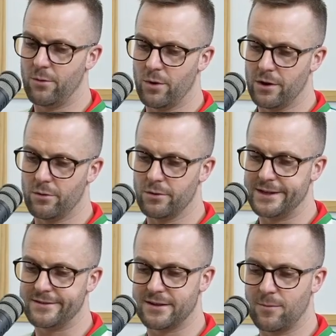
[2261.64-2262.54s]
Well,
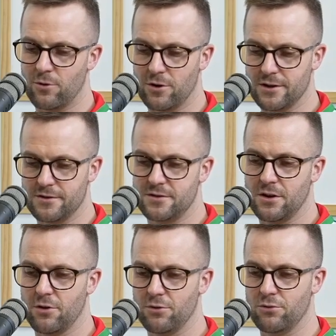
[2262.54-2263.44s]
let's summarize.
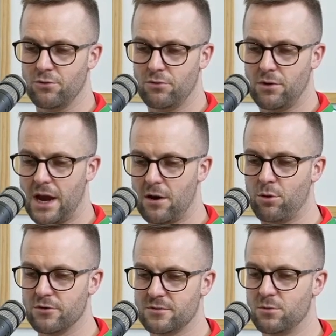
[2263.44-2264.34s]
So, how
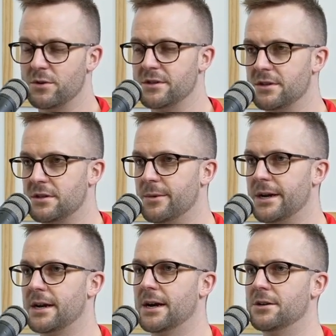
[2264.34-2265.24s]
possible is it to
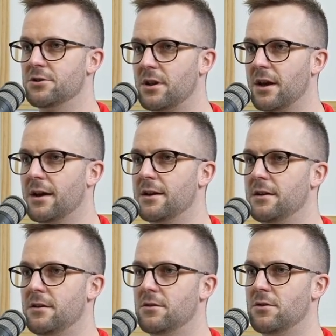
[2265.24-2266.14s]
make 100K
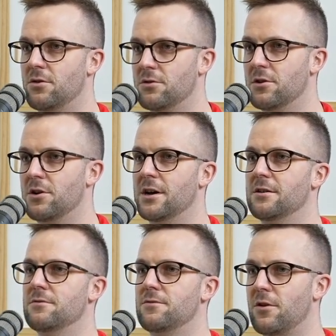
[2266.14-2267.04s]
online
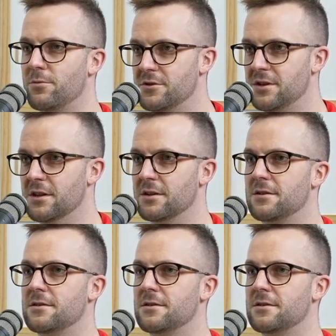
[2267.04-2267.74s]
from New Zealand?